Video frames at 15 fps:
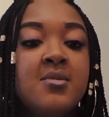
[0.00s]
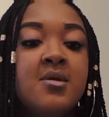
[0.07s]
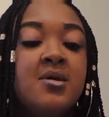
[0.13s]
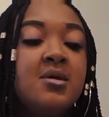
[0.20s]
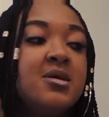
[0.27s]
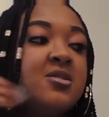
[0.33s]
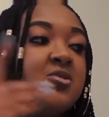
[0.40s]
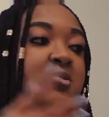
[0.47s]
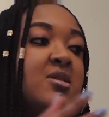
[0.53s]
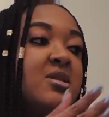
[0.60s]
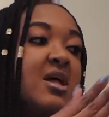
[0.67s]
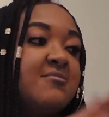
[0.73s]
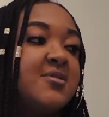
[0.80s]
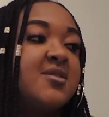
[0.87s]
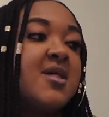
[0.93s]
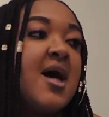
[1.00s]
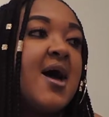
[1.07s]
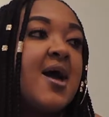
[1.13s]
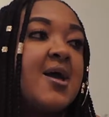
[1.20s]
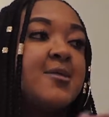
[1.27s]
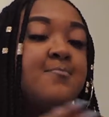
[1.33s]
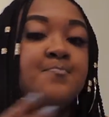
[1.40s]
and he's on the left
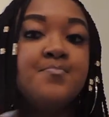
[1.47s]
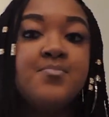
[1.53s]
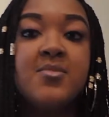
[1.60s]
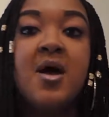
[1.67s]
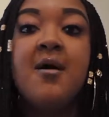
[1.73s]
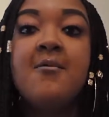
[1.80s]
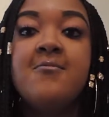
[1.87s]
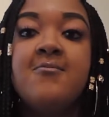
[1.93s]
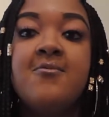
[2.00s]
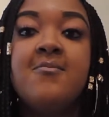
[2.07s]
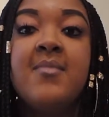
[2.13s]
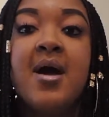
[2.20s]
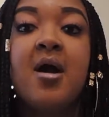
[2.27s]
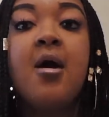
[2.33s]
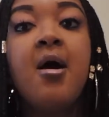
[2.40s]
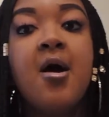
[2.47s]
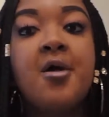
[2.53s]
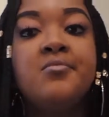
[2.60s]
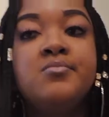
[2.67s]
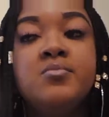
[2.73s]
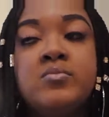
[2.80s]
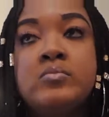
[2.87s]
side of my
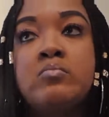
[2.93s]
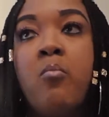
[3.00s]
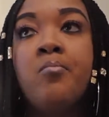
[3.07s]
car.